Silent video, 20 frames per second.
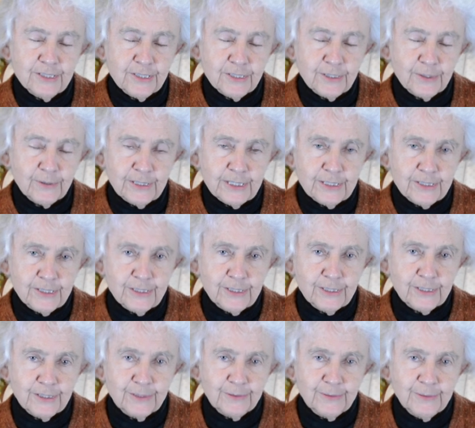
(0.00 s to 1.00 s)
a story to
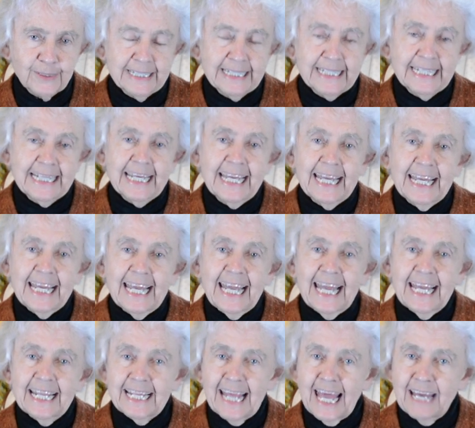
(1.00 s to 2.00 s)
you.
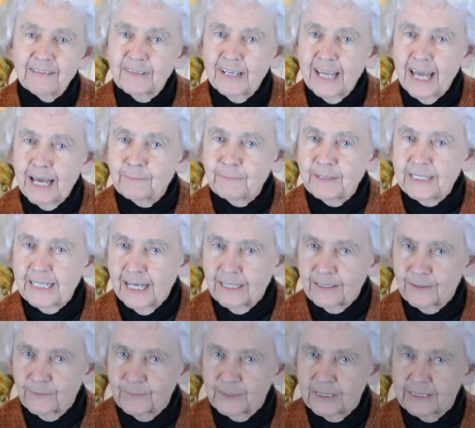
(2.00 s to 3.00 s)
And have a happy
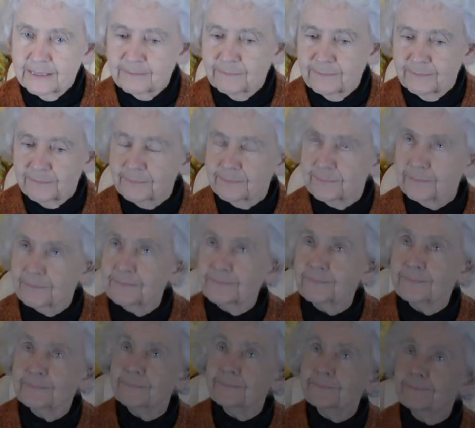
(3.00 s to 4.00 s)

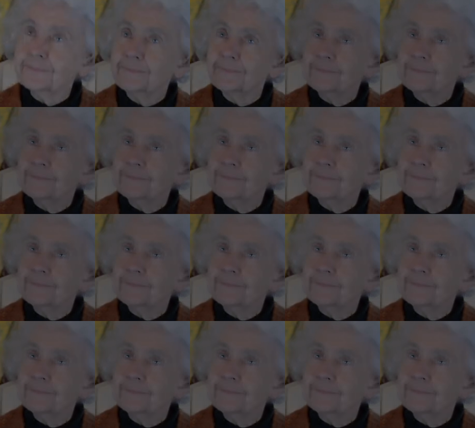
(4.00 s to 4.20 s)
Halloween.